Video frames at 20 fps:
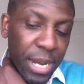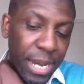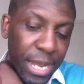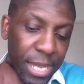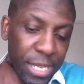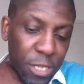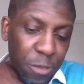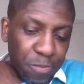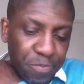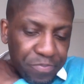
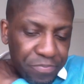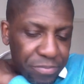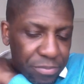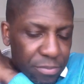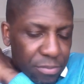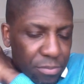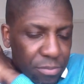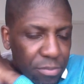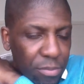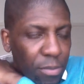is
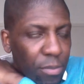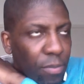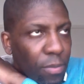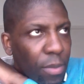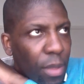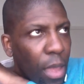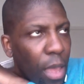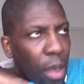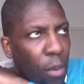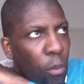
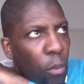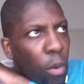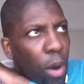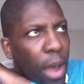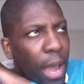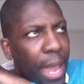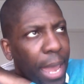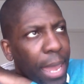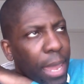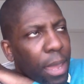and
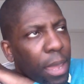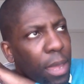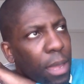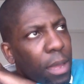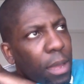why.